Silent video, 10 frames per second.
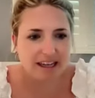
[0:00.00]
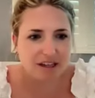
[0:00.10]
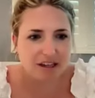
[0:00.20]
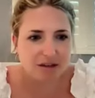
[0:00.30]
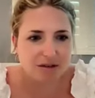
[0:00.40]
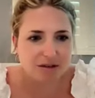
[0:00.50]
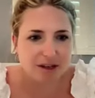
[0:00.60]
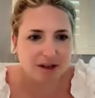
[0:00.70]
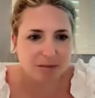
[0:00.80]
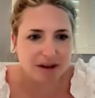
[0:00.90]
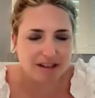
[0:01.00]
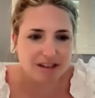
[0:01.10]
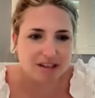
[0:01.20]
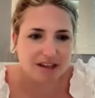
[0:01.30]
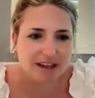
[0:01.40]
Thank you so
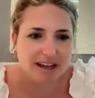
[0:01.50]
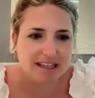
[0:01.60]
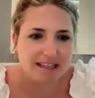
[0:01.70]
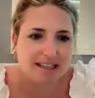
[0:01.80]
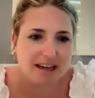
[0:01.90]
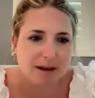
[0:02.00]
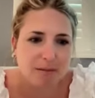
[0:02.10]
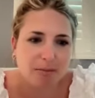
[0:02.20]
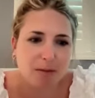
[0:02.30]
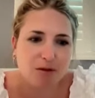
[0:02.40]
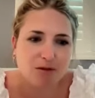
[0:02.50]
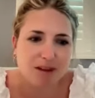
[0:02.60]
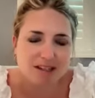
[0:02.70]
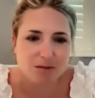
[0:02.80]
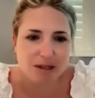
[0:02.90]
much. And
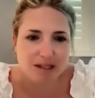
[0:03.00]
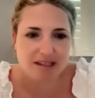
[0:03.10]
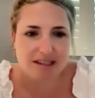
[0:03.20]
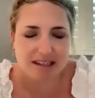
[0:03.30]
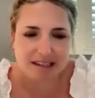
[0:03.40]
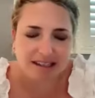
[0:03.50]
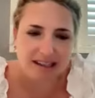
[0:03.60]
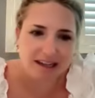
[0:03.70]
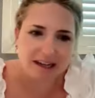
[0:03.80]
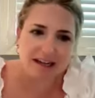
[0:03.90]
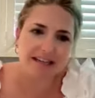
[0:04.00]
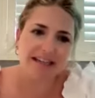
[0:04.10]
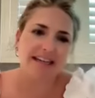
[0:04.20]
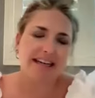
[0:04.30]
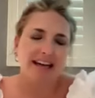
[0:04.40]
Professor Winters,
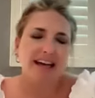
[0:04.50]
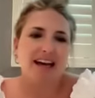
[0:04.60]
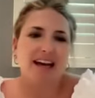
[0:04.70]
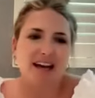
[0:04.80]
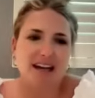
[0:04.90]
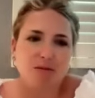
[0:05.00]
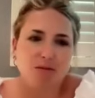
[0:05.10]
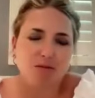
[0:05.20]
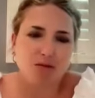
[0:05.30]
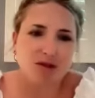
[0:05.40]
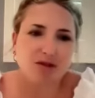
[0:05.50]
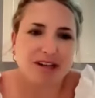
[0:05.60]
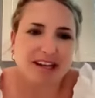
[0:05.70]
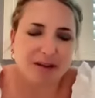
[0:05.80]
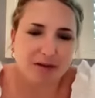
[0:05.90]
I'm
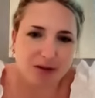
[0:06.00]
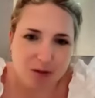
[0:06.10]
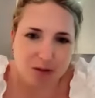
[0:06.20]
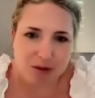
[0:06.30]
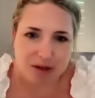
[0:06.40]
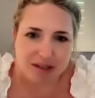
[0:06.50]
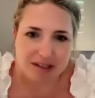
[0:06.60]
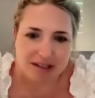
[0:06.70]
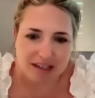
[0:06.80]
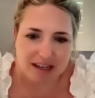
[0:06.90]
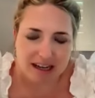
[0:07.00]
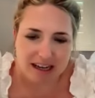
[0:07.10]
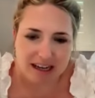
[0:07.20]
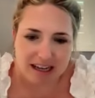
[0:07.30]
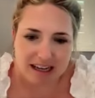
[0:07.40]
wondering if you could
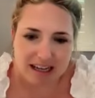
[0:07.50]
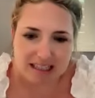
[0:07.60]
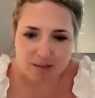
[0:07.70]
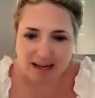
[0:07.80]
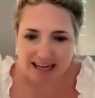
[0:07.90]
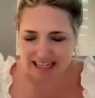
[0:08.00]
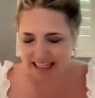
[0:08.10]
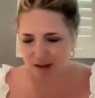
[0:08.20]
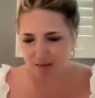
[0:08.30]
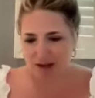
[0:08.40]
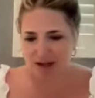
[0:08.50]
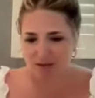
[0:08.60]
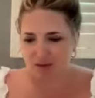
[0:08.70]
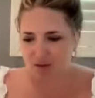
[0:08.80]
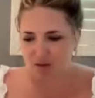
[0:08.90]
explain a little
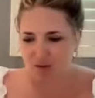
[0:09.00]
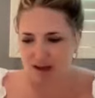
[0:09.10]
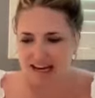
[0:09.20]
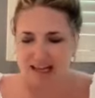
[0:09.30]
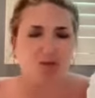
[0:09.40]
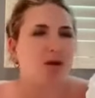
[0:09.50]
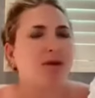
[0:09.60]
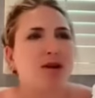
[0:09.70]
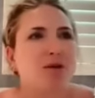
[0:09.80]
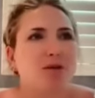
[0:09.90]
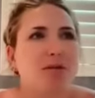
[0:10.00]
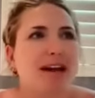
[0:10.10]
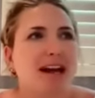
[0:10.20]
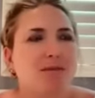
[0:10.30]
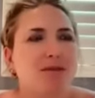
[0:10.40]
bit for any women who are
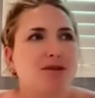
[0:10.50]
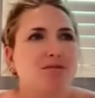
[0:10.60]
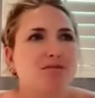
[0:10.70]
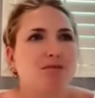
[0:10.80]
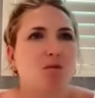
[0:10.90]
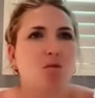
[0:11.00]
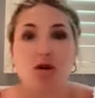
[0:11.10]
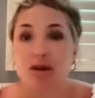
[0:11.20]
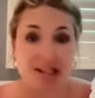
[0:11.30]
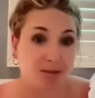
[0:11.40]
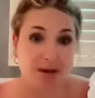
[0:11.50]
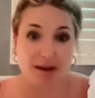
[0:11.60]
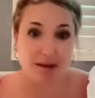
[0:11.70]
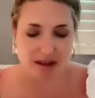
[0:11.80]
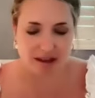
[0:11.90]
perhaps worried
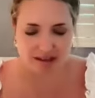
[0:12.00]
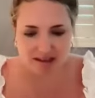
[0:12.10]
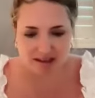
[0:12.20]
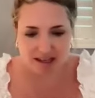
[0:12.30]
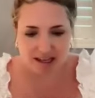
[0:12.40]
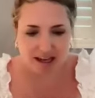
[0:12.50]
about this,